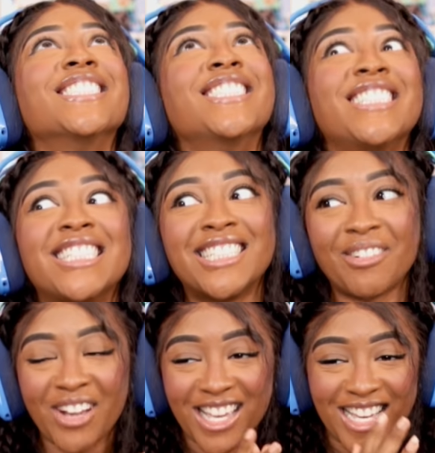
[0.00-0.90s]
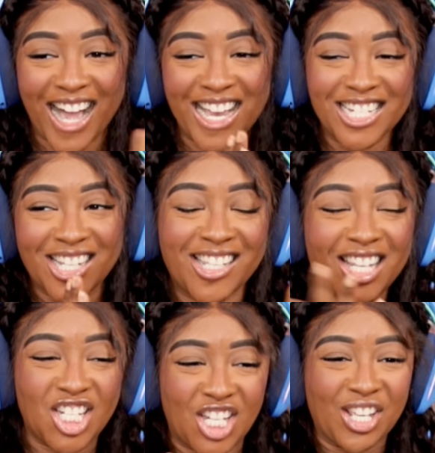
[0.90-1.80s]
Oh my gosh, just the
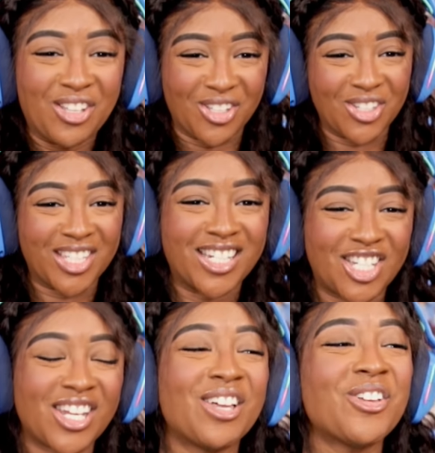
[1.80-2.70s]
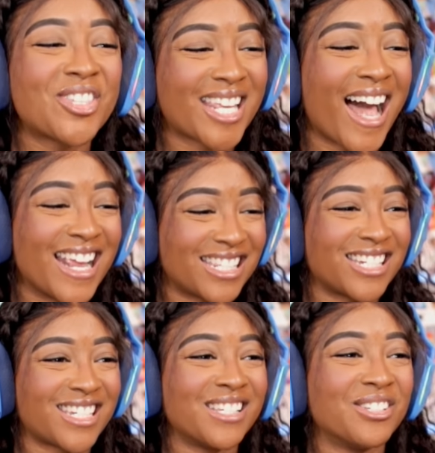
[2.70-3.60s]
chills. The chills, guys, the
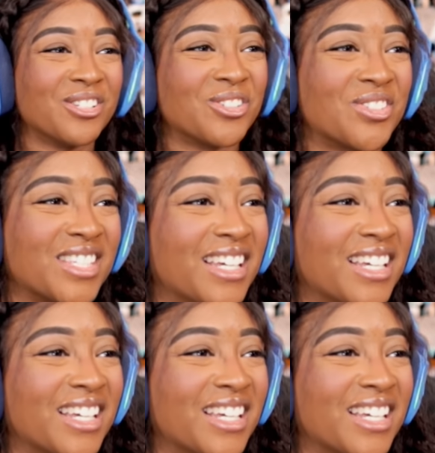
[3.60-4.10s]
chills.